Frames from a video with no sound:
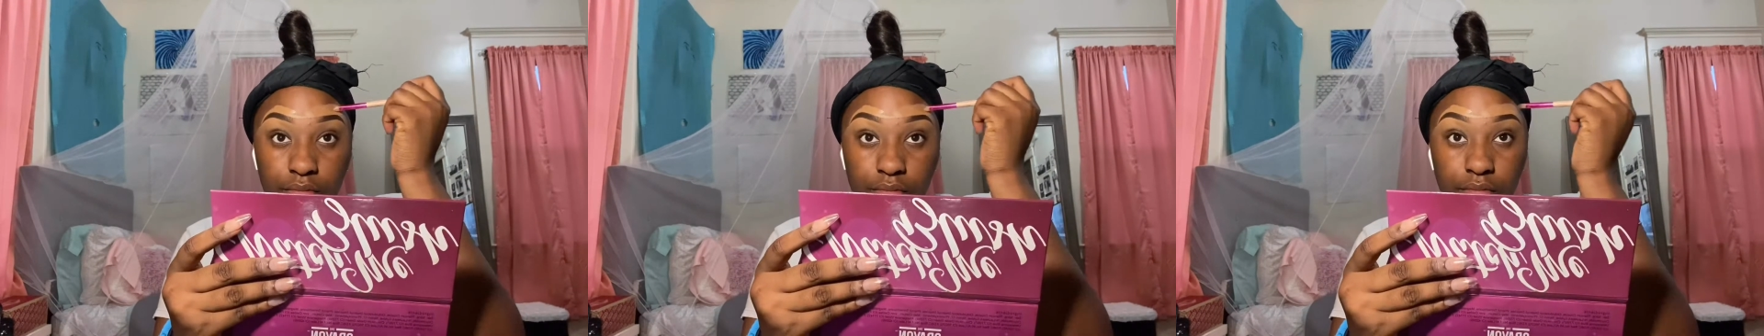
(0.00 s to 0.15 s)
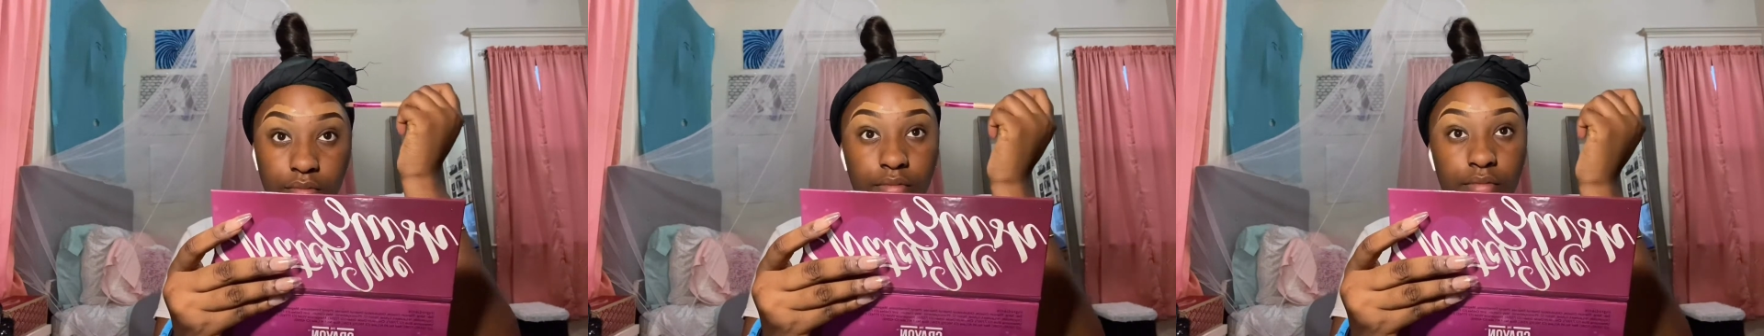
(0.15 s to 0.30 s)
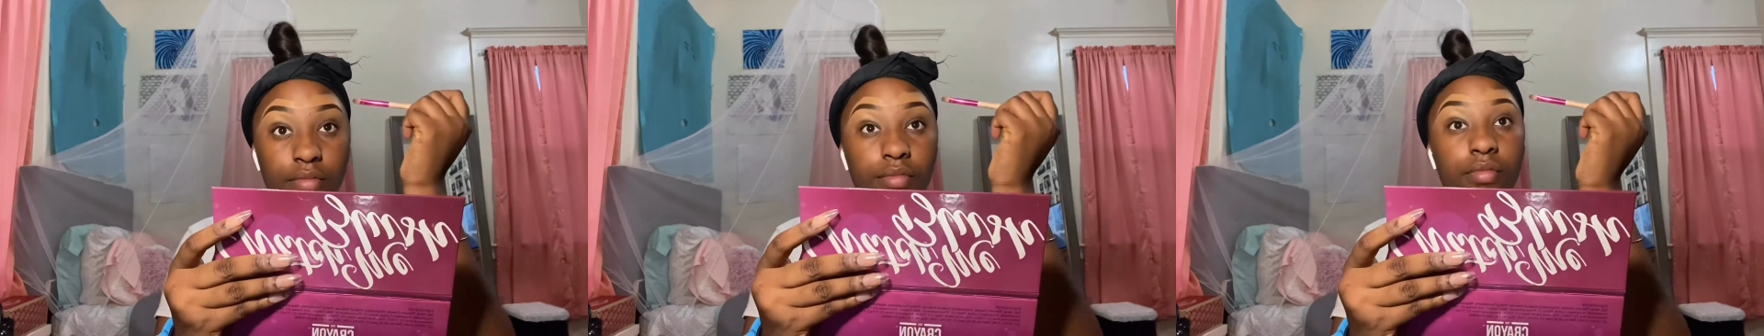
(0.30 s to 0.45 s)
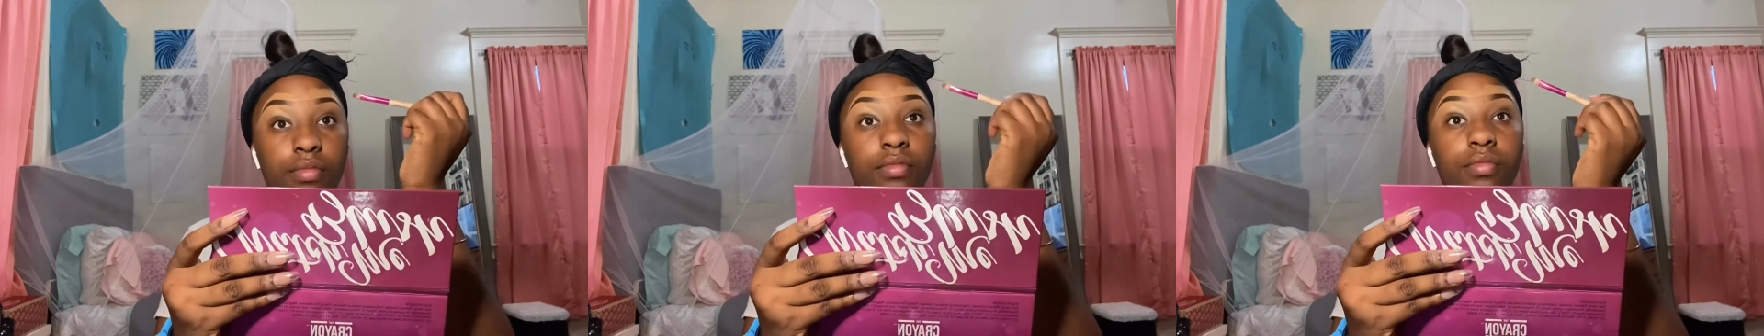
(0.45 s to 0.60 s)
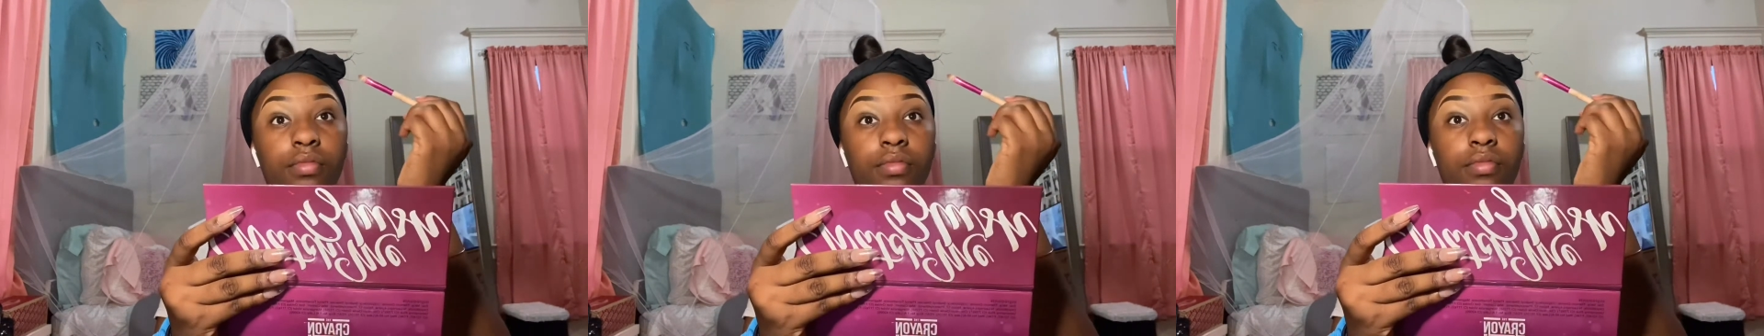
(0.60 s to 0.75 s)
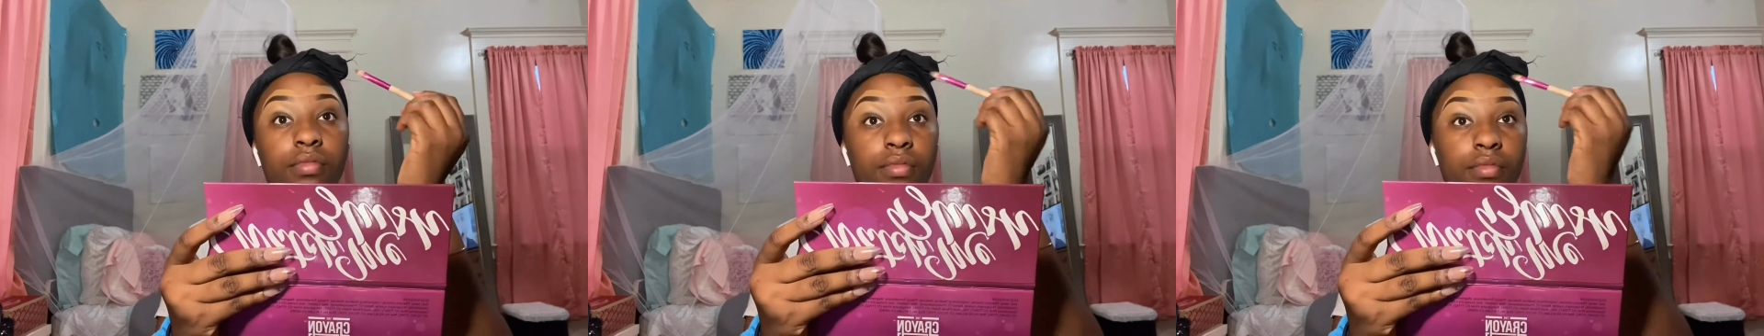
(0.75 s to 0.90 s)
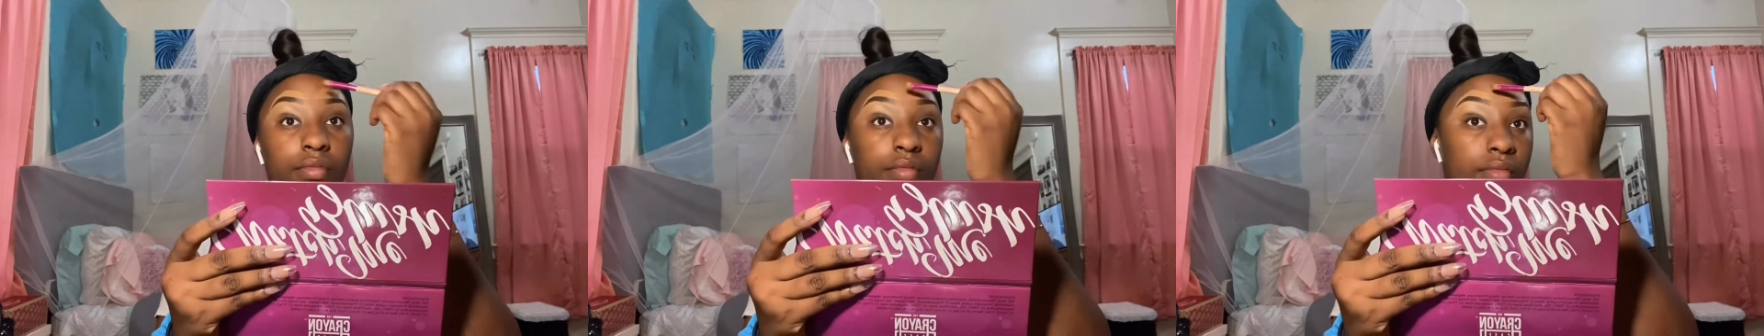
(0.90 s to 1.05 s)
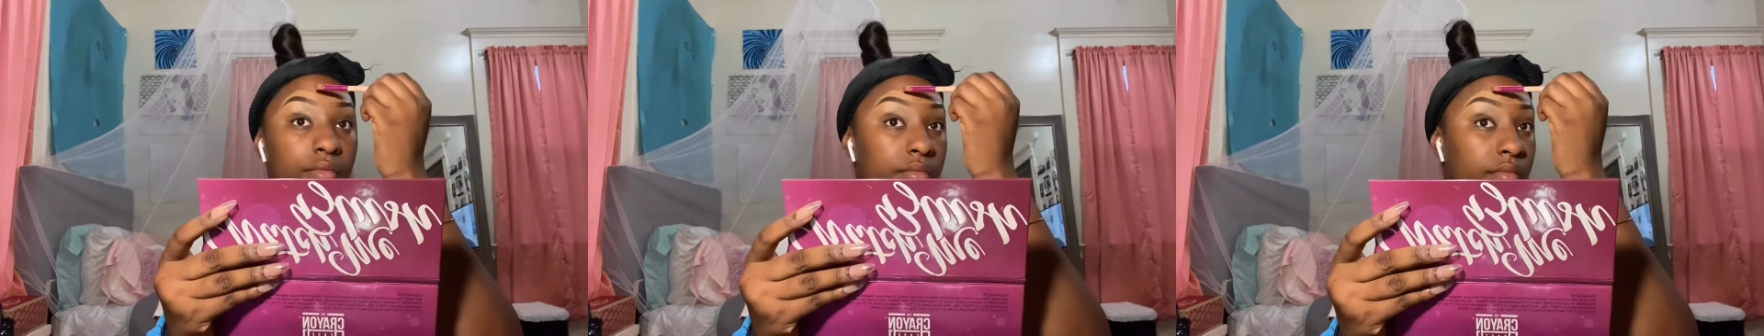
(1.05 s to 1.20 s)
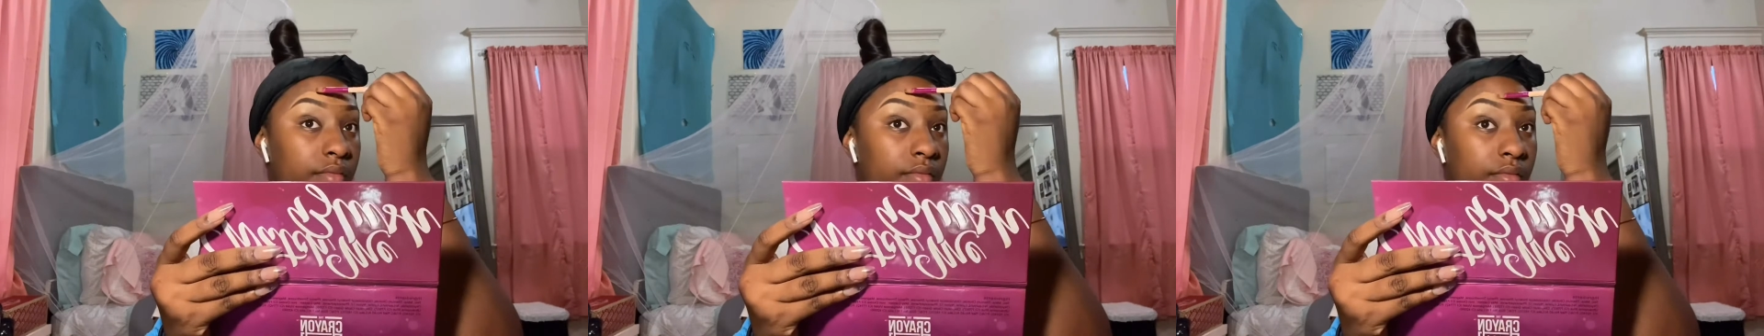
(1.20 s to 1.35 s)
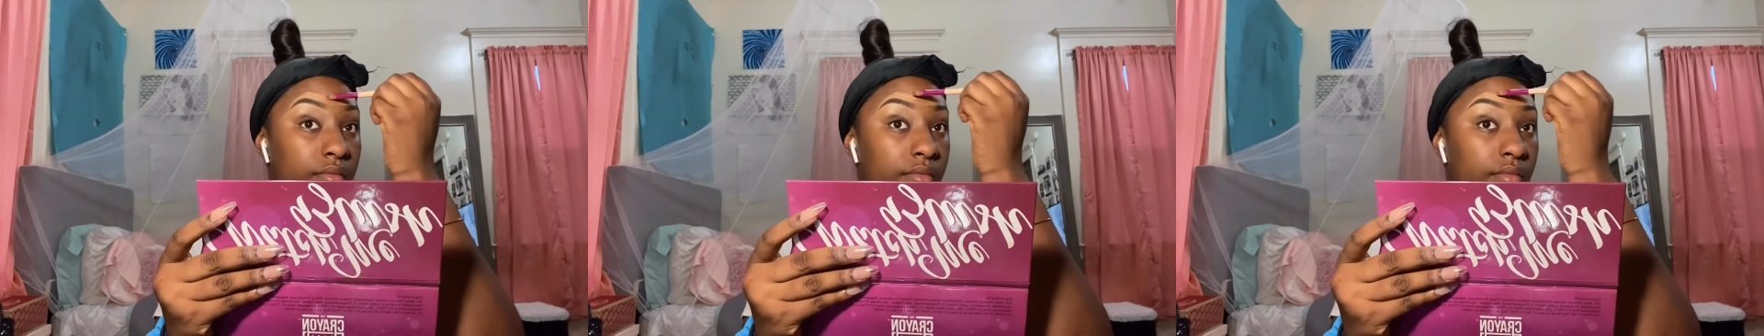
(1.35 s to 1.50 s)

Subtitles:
and then once I'm done with that,